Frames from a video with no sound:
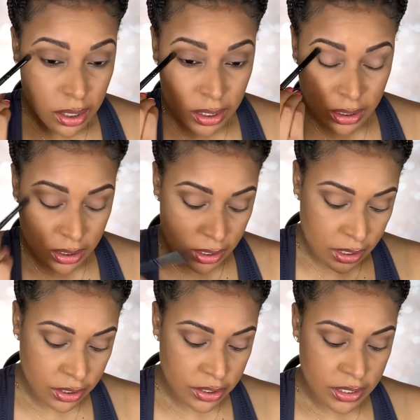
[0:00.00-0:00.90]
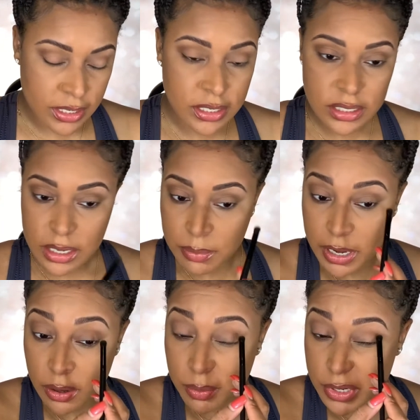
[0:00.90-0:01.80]
And the color does come
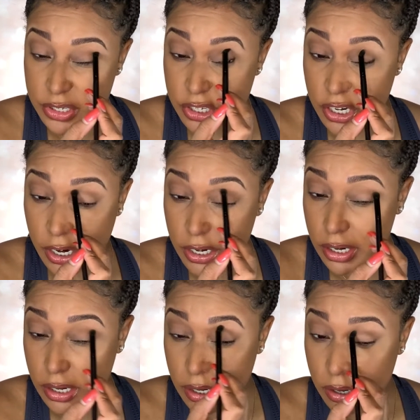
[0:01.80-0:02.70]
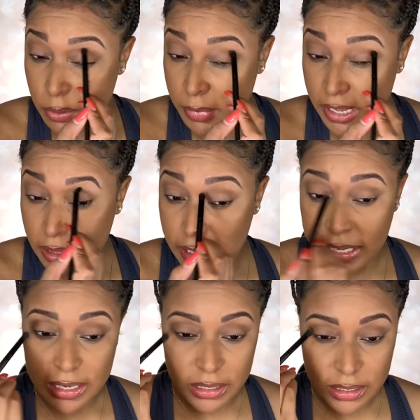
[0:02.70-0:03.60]
out much darker on my
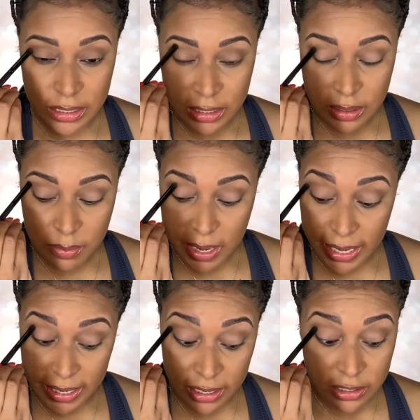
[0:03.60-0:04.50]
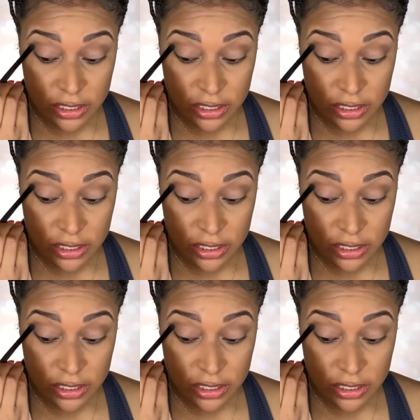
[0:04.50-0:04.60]
lid than in the pan,